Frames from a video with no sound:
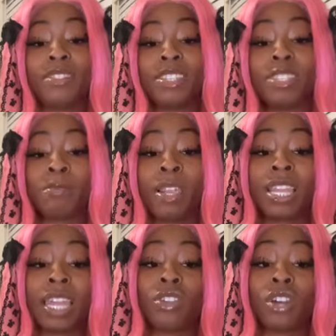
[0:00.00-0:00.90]
Somebody could
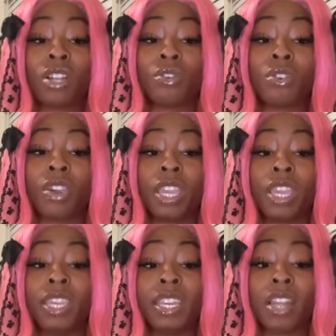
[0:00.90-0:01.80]
like the color
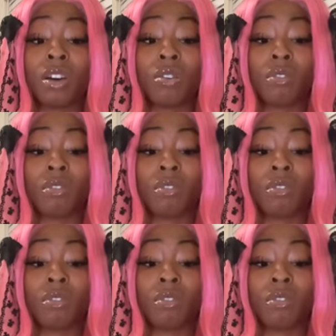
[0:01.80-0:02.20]
green, yellow.